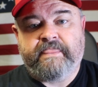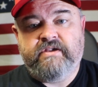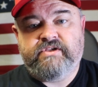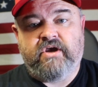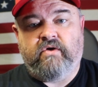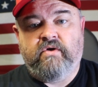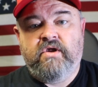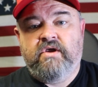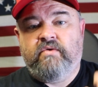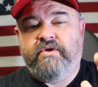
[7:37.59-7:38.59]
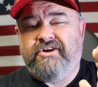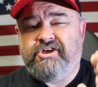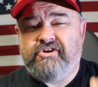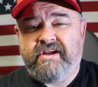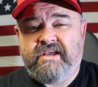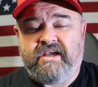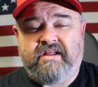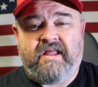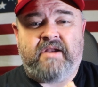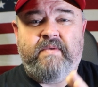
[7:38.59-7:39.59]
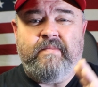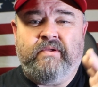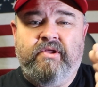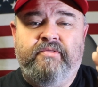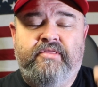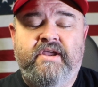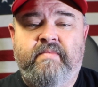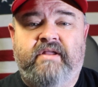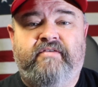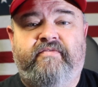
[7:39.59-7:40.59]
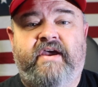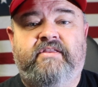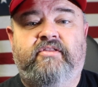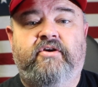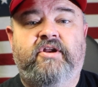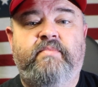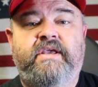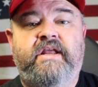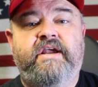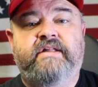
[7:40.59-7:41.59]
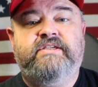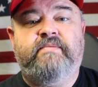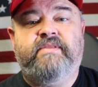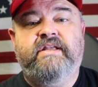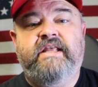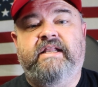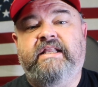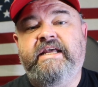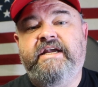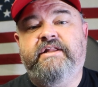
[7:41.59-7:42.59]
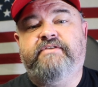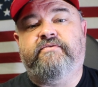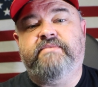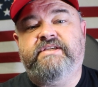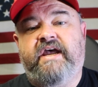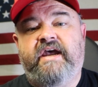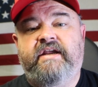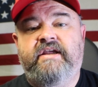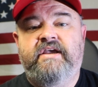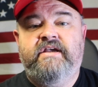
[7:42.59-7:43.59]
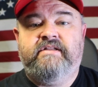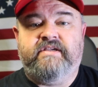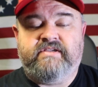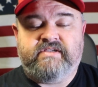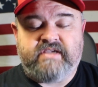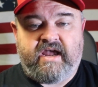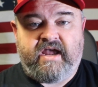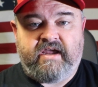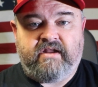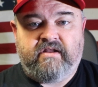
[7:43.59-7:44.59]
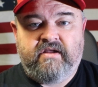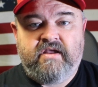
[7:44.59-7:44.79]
So when you're drinking, a lot of people don't think about the fact that they're going to be getting on something that leans from side to side,